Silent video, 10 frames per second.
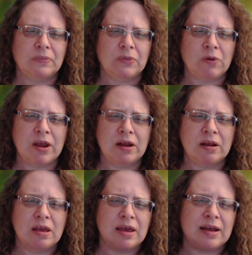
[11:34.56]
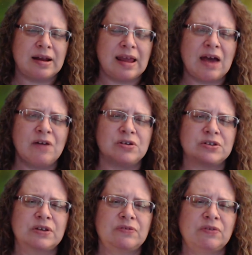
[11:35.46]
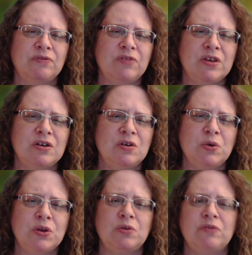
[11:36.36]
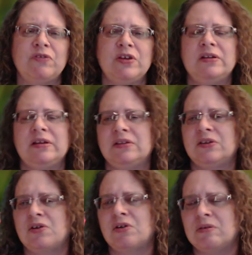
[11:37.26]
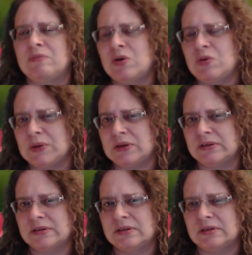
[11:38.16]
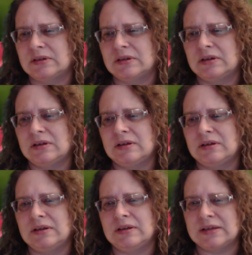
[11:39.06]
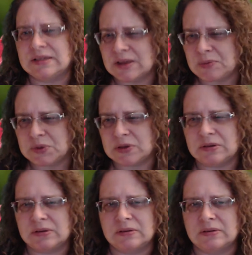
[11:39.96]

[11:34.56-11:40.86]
Right? And allow yourself to feel what you're feeling in the current moment and accept it.